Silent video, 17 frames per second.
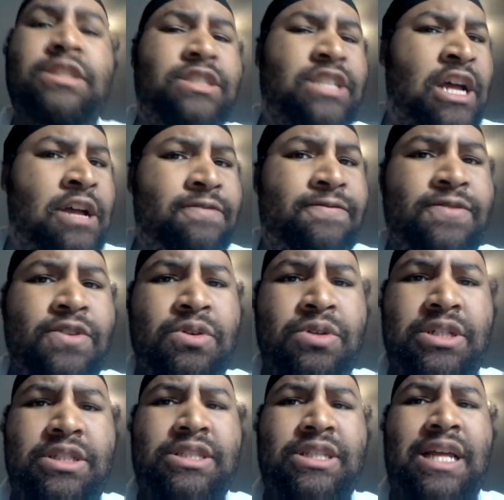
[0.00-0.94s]
this, I
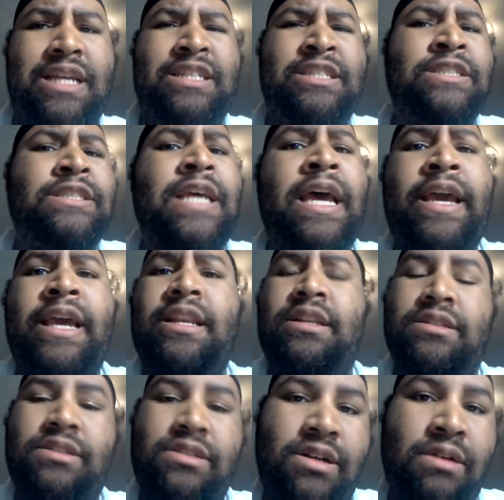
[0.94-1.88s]
felt this like
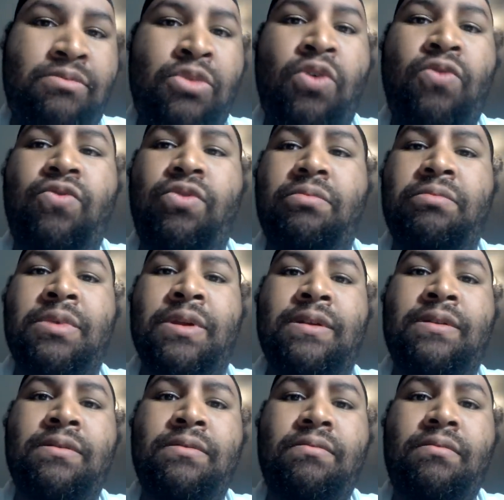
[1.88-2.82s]
sadness come over
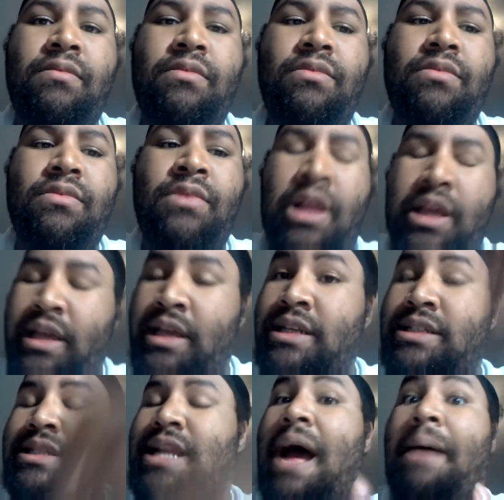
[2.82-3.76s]
me. Like,
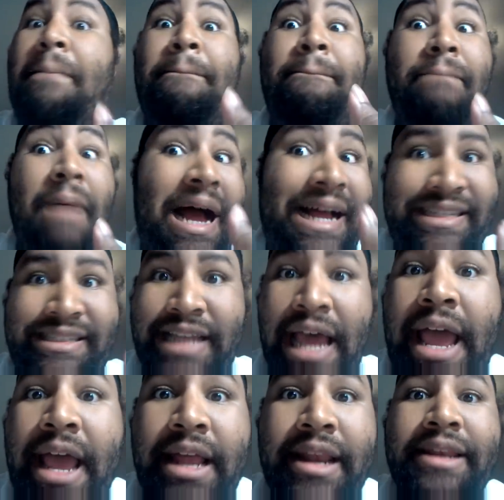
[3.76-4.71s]
and it's not my
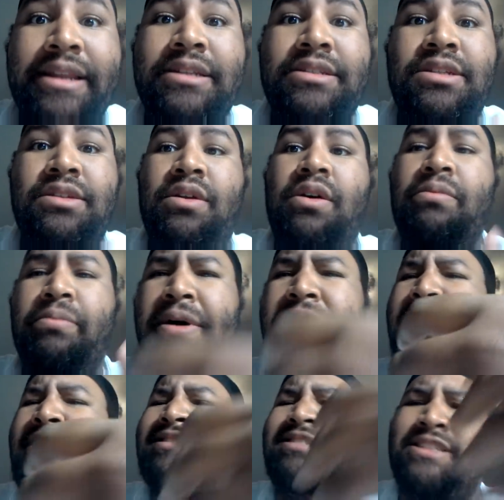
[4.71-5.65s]
sadness, you know,
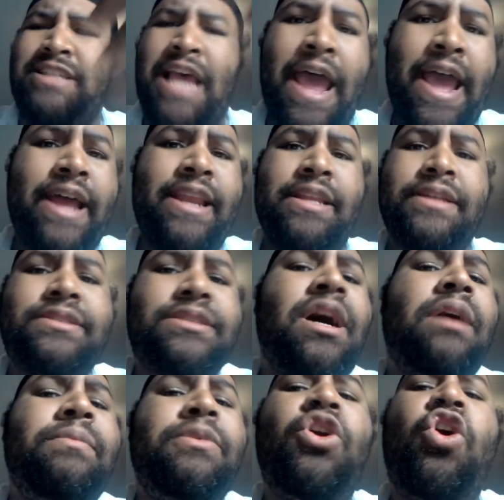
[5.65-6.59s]
but sadness
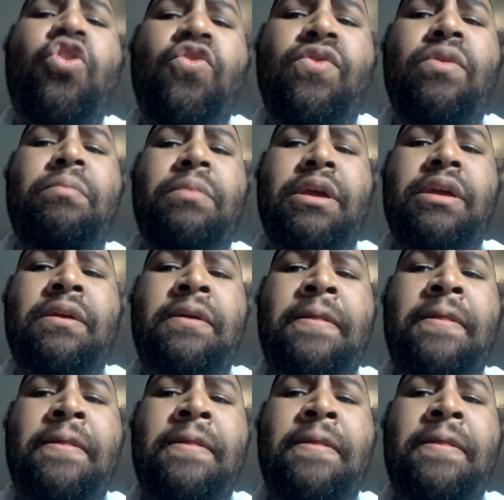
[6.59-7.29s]
coming over me.